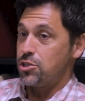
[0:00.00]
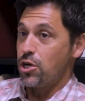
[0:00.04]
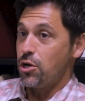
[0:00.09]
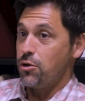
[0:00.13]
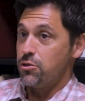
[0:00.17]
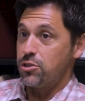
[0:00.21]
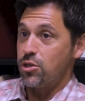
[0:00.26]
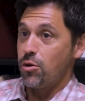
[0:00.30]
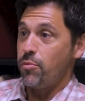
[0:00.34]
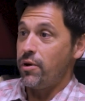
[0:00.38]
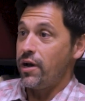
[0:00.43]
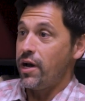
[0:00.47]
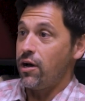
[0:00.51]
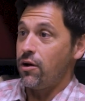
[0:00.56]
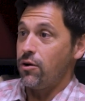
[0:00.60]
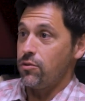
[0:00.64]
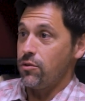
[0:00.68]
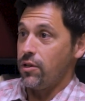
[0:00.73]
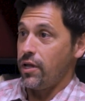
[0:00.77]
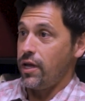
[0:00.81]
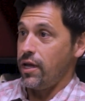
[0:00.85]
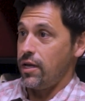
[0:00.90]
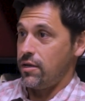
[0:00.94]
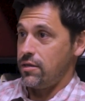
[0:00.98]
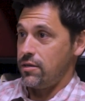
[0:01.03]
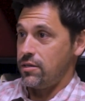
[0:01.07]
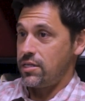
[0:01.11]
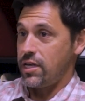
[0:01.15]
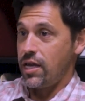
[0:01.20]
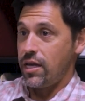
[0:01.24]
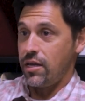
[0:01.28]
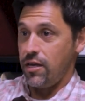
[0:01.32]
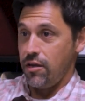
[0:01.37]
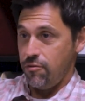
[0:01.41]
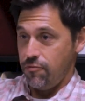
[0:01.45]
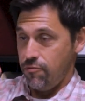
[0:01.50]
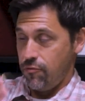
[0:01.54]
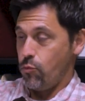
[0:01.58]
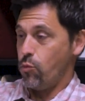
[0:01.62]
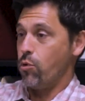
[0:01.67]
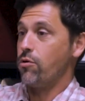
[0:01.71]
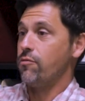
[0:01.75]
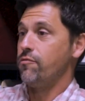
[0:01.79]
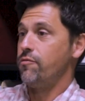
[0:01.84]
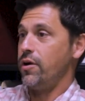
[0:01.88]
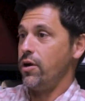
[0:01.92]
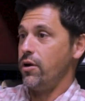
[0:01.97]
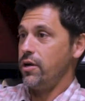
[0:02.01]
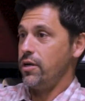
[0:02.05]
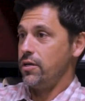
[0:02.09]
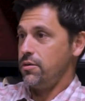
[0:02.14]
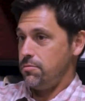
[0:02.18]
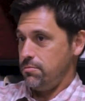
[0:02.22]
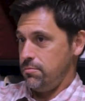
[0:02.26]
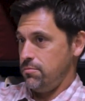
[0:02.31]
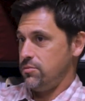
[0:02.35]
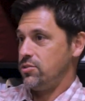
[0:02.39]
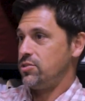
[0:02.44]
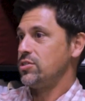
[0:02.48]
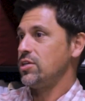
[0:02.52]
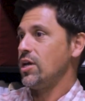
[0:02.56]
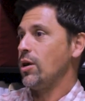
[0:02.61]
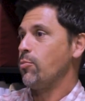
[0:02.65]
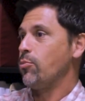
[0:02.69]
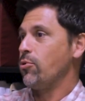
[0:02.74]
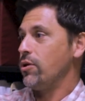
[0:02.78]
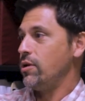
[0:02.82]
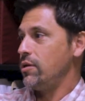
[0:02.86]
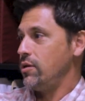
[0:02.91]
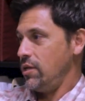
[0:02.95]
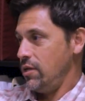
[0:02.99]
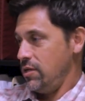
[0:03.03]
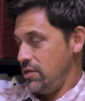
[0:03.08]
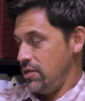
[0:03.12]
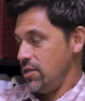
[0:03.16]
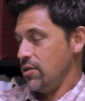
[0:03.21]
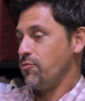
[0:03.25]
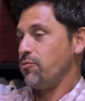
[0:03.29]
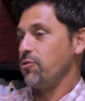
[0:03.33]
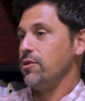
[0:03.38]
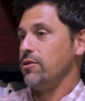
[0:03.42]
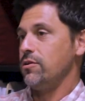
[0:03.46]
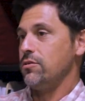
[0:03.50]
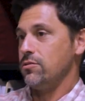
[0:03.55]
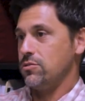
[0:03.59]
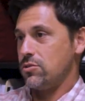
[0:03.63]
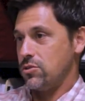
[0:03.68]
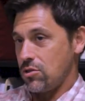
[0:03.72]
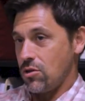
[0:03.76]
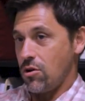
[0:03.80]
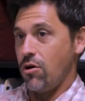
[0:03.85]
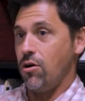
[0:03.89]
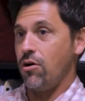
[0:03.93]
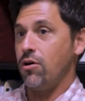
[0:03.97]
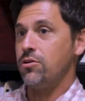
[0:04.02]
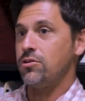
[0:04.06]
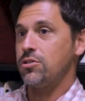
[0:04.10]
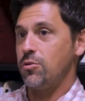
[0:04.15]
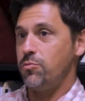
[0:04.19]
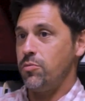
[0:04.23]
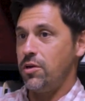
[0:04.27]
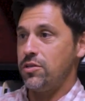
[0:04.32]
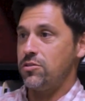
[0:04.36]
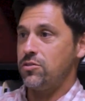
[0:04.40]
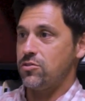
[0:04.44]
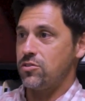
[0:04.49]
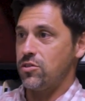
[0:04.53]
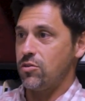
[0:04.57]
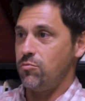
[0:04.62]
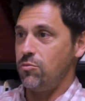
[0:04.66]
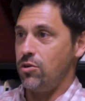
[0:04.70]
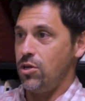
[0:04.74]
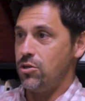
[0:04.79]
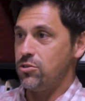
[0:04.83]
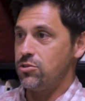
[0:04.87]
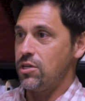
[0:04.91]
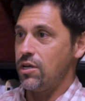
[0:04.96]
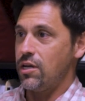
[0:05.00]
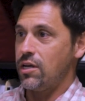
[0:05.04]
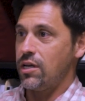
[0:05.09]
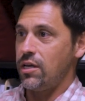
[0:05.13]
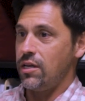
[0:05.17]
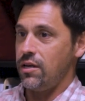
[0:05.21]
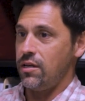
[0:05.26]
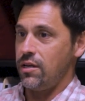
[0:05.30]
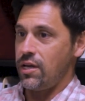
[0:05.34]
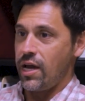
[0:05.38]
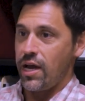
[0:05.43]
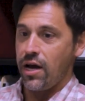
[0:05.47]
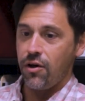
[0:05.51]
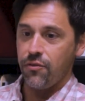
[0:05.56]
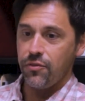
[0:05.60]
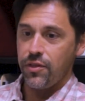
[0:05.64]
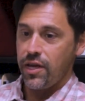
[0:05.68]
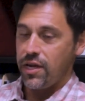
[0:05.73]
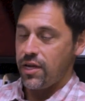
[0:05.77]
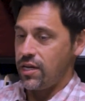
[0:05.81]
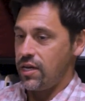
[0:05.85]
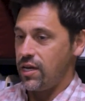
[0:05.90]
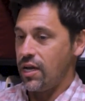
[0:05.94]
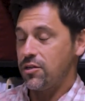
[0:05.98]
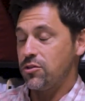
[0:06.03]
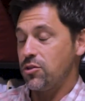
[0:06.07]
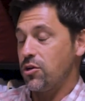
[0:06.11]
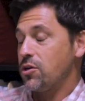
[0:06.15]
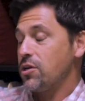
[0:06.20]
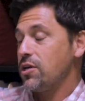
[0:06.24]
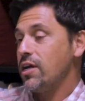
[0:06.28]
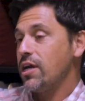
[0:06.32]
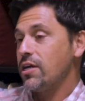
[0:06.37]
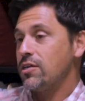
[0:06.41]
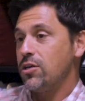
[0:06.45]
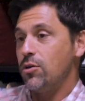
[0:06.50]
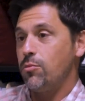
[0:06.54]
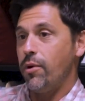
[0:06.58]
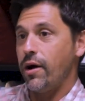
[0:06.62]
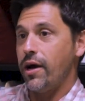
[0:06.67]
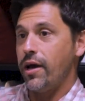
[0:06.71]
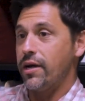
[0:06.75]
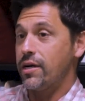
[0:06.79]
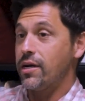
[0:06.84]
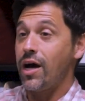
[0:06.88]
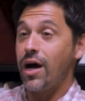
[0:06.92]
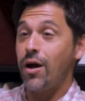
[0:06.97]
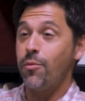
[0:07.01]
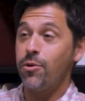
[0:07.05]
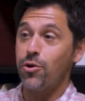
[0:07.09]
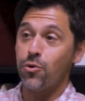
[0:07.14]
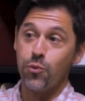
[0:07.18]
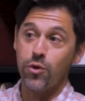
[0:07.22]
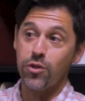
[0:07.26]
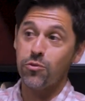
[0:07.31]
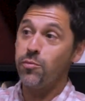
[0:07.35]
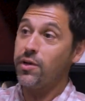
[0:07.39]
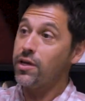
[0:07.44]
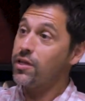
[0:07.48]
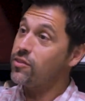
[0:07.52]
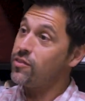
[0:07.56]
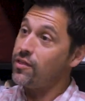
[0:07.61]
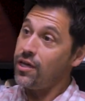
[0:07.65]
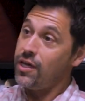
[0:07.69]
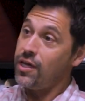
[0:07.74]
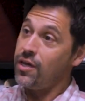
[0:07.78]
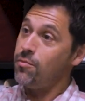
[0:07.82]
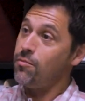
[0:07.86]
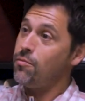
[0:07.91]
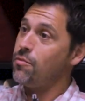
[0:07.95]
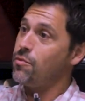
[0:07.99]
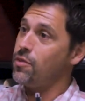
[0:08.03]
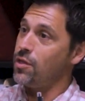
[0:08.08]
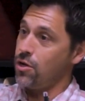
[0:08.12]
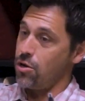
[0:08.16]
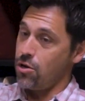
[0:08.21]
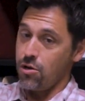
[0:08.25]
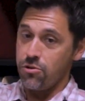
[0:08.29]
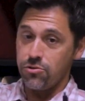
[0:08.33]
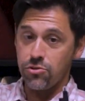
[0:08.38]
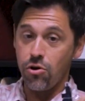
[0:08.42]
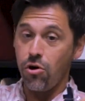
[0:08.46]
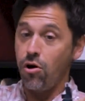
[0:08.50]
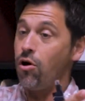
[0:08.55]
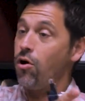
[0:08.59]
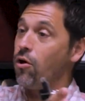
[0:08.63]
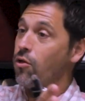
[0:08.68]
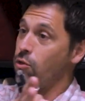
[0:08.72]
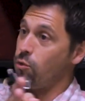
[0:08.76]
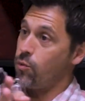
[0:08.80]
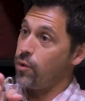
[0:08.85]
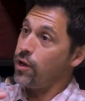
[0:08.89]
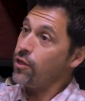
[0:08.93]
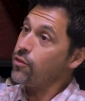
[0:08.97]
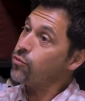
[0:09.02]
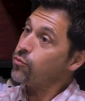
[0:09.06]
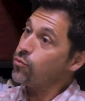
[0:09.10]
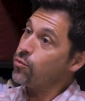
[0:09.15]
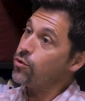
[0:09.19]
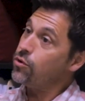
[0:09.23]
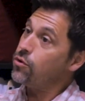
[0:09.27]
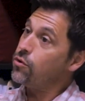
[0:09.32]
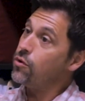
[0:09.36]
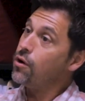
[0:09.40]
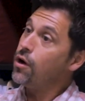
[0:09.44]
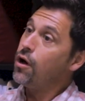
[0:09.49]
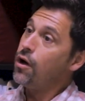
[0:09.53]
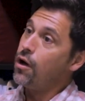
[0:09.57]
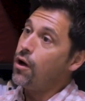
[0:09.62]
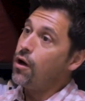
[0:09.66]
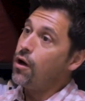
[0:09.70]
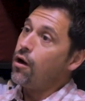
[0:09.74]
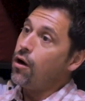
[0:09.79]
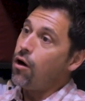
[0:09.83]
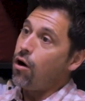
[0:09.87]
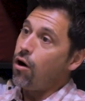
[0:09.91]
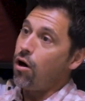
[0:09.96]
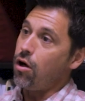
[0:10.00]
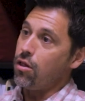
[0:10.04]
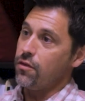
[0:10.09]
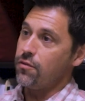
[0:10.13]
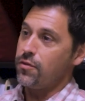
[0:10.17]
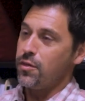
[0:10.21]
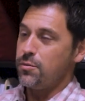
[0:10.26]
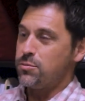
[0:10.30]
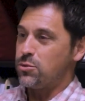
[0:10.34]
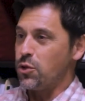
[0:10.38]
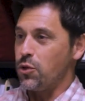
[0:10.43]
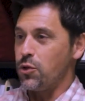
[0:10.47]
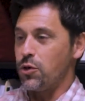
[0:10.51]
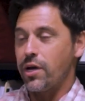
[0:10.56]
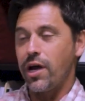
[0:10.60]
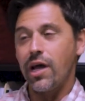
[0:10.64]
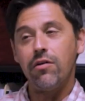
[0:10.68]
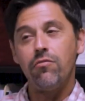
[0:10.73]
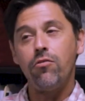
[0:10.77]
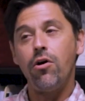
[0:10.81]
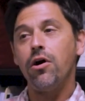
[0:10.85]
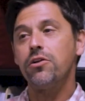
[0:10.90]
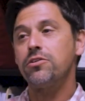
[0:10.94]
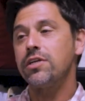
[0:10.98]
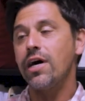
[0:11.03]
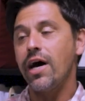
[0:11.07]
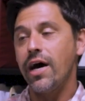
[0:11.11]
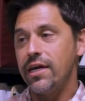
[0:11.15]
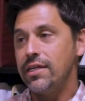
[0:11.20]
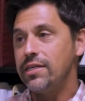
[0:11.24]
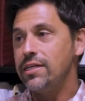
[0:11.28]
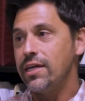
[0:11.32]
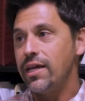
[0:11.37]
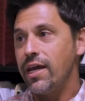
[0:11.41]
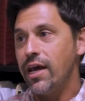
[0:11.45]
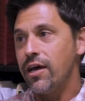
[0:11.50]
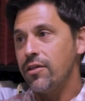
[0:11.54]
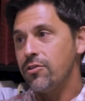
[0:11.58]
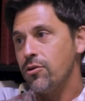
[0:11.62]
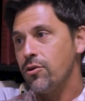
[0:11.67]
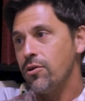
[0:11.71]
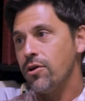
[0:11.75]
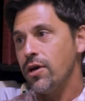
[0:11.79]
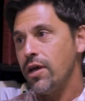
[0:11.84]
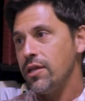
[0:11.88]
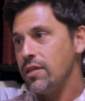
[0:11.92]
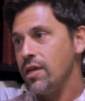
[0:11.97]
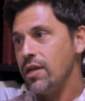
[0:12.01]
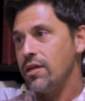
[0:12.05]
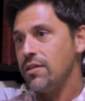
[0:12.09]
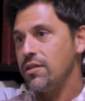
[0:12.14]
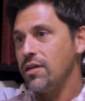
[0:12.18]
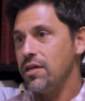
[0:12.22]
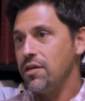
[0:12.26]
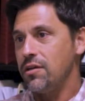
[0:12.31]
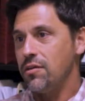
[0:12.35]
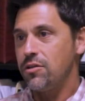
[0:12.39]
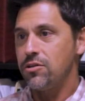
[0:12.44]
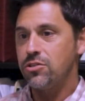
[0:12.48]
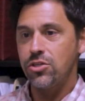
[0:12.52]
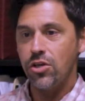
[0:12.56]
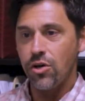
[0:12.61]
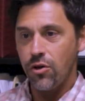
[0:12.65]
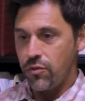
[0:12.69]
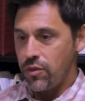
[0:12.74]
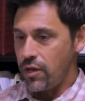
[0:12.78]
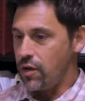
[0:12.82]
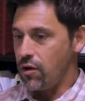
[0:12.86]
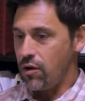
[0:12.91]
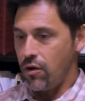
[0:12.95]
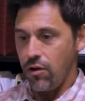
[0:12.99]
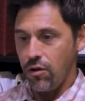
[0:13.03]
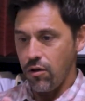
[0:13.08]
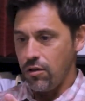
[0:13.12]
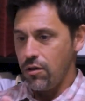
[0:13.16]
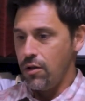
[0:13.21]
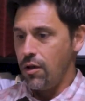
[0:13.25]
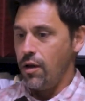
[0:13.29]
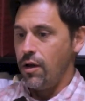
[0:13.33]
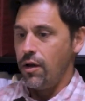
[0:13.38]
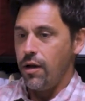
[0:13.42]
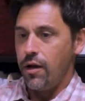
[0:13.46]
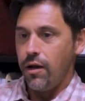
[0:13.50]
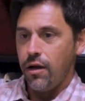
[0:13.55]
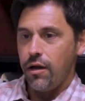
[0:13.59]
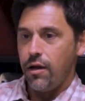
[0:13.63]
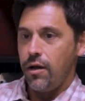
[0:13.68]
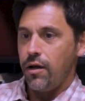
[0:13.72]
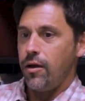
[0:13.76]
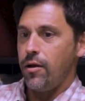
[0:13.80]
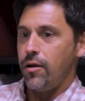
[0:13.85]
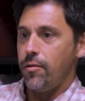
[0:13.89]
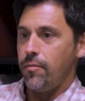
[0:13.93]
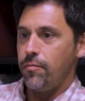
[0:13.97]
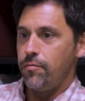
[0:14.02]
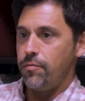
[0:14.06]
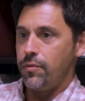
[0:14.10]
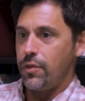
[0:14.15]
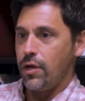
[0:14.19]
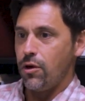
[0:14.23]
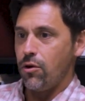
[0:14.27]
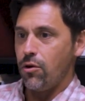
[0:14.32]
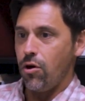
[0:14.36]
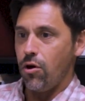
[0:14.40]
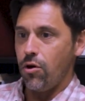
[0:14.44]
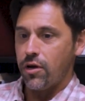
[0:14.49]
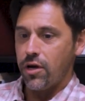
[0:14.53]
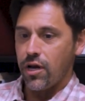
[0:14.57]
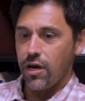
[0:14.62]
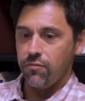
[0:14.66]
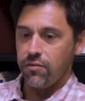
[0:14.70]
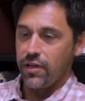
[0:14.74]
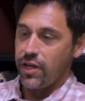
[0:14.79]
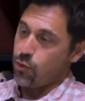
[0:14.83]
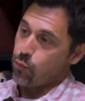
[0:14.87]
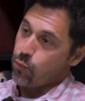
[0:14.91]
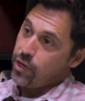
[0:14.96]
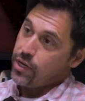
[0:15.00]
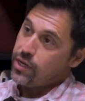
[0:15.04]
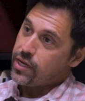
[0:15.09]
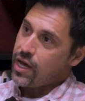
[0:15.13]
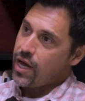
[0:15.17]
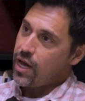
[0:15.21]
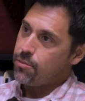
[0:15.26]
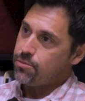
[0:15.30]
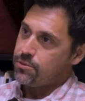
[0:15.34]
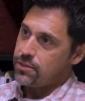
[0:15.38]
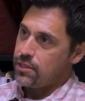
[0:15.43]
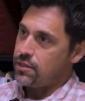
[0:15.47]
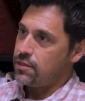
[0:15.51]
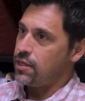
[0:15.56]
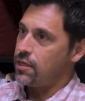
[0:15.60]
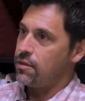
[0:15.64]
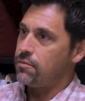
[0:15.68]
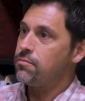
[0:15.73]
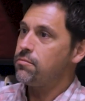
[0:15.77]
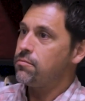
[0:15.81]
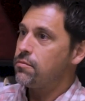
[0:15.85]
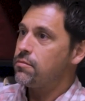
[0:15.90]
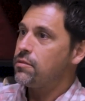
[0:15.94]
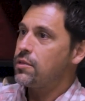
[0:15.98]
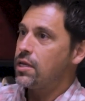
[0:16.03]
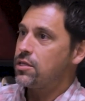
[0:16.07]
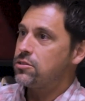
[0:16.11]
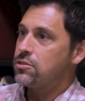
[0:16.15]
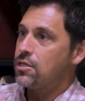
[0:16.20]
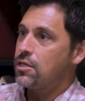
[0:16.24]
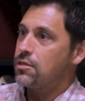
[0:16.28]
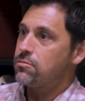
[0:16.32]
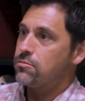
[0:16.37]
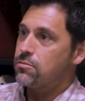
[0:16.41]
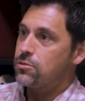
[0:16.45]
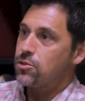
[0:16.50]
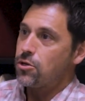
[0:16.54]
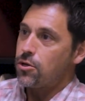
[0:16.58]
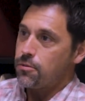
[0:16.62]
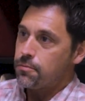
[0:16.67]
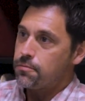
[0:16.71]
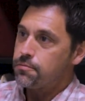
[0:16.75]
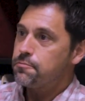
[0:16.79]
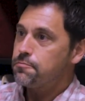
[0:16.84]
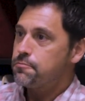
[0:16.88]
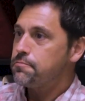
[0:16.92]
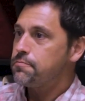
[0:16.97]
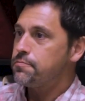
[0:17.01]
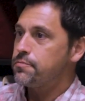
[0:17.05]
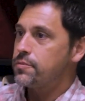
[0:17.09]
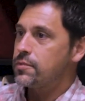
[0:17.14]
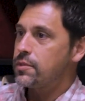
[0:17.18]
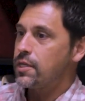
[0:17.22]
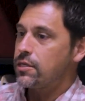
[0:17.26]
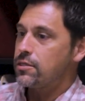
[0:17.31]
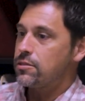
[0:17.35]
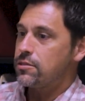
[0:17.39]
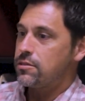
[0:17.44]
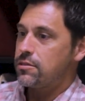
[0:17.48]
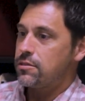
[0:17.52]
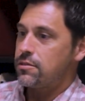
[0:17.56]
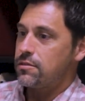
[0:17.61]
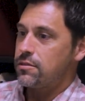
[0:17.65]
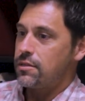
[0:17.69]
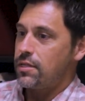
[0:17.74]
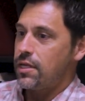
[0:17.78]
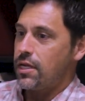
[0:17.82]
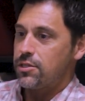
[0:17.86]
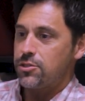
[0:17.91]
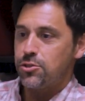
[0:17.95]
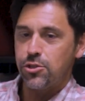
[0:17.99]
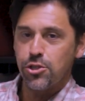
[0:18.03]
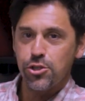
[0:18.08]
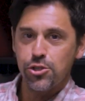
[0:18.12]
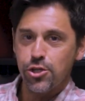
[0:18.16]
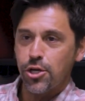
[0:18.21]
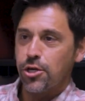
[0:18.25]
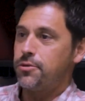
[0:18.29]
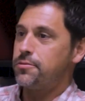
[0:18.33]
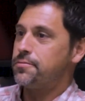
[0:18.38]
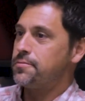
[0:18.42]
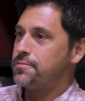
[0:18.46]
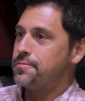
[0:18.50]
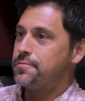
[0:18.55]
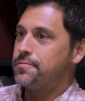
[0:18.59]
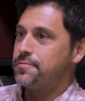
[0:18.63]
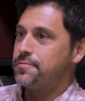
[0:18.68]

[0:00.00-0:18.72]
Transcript: show's about like taking four very separate and different songs and pieces of music and how they connect. They're connected by a common rhythmic theme that goes all the way through all of them. So they're kind of all tied together, and then at the end of the show, they all uh, they're all kind of like recapped, and then that's it. So that's that's the show.